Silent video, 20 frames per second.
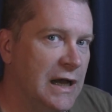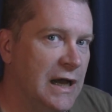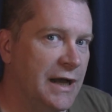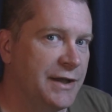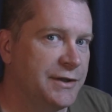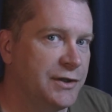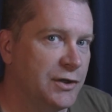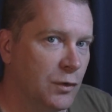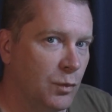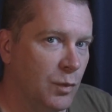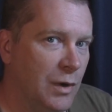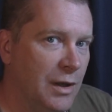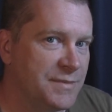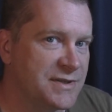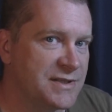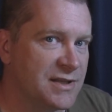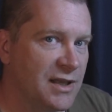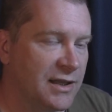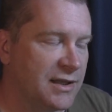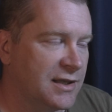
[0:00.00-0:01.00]
on your
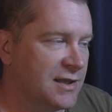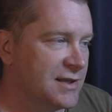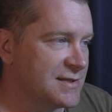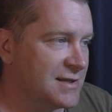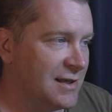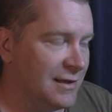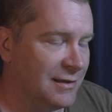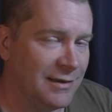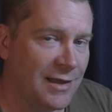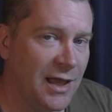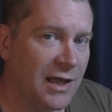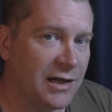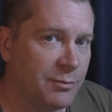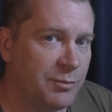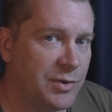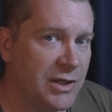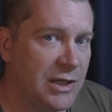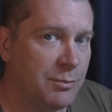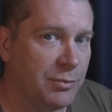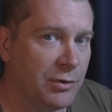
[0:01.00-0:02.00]
website, because a lot of
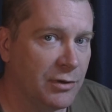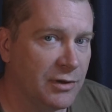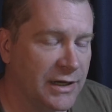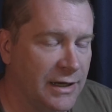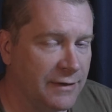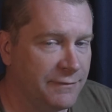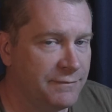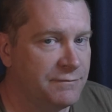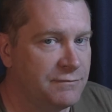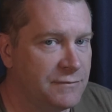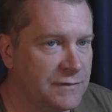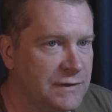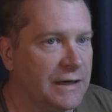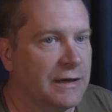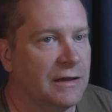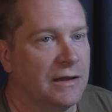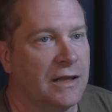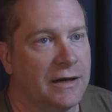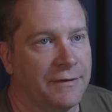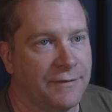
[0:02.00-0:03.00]
people, and I've done
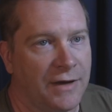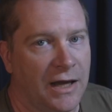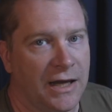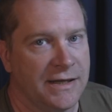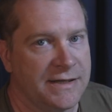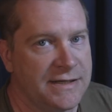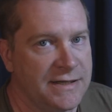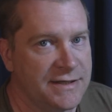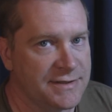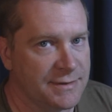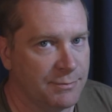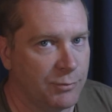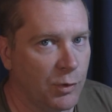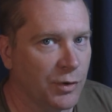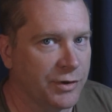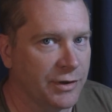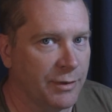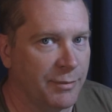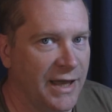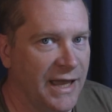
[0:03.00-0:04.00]
a lot of I T
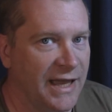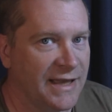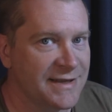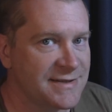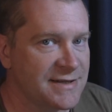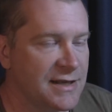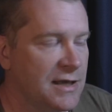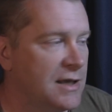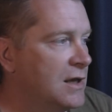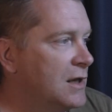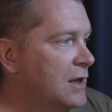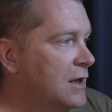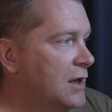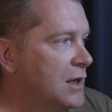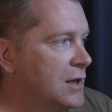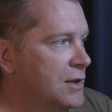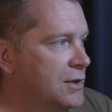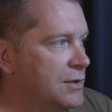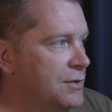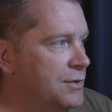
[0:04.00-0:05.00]
support in the past,
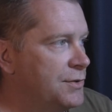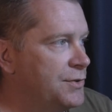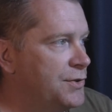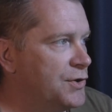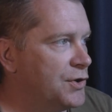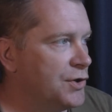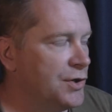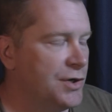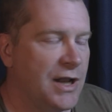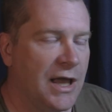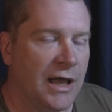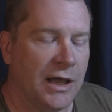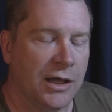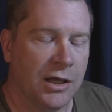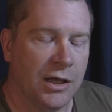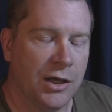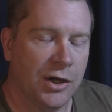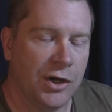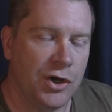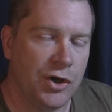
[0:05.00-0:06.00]
they're
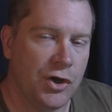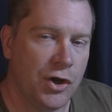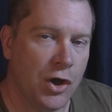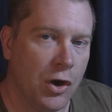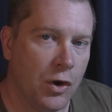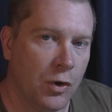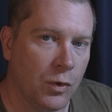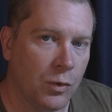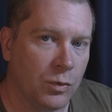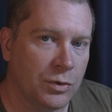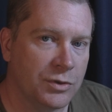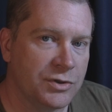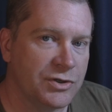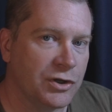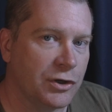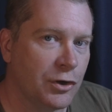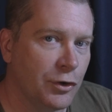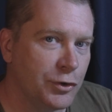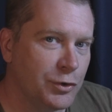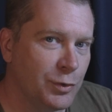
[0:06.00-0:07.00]
not going to know to
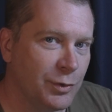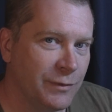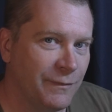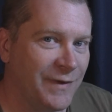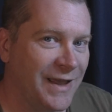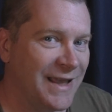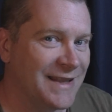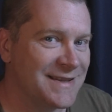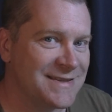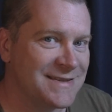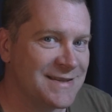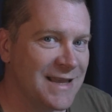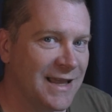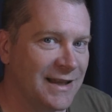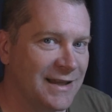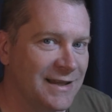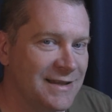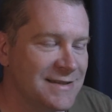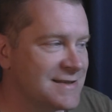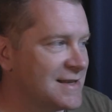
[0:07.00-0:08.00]
go to advanced
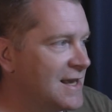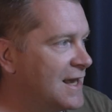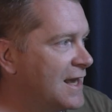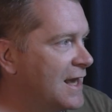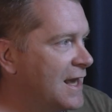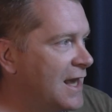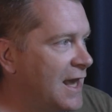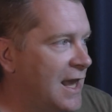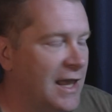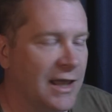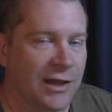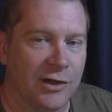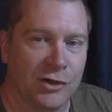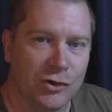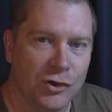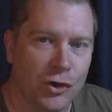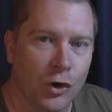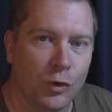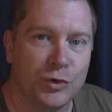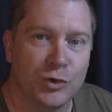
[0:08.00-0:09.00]
settings
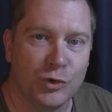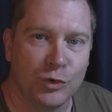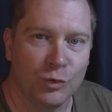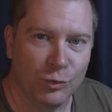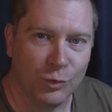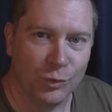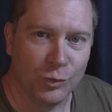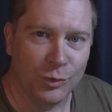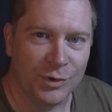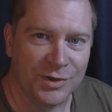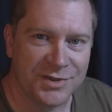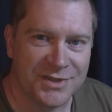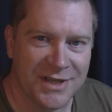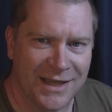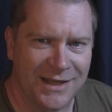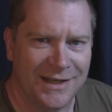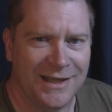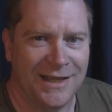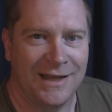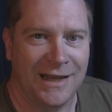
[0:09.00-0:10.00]
and go to rules
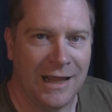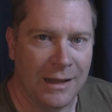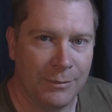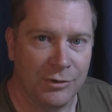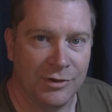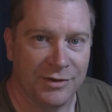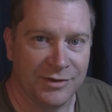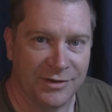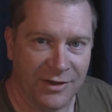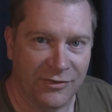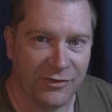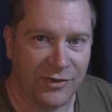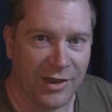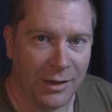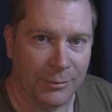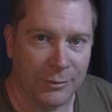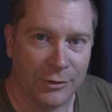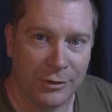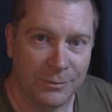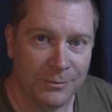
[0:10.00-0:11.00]
and enable and
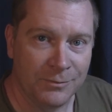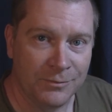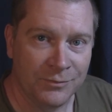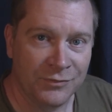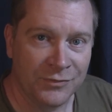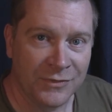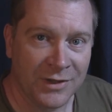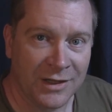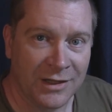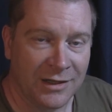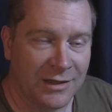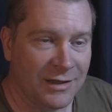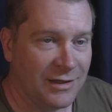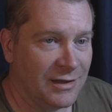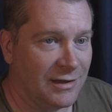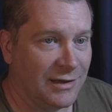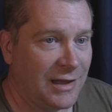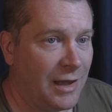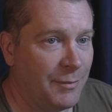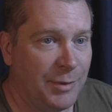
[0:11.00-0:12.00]
disable.
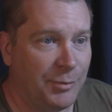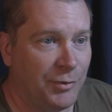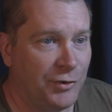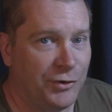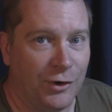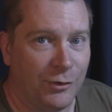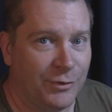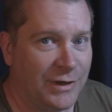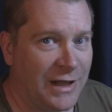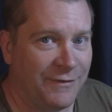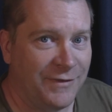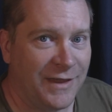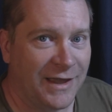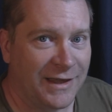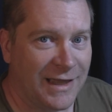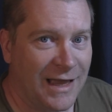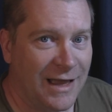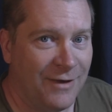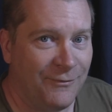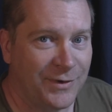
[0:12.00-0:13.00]
A lot of people don't have
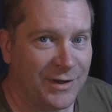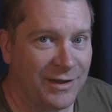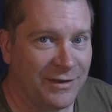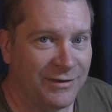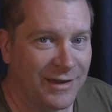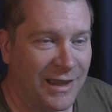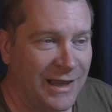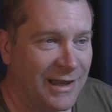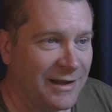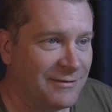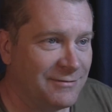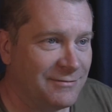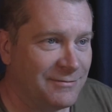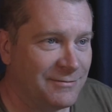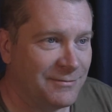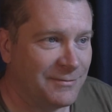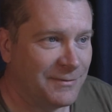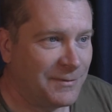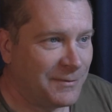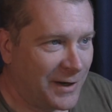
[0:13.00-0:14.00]
that confidence, and
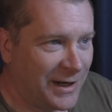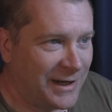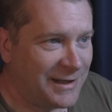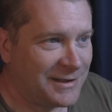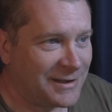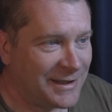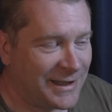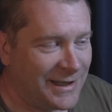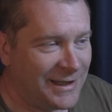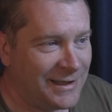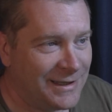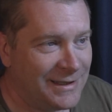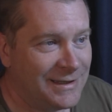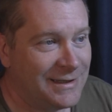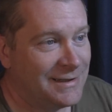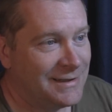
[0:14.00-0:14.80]
frankly,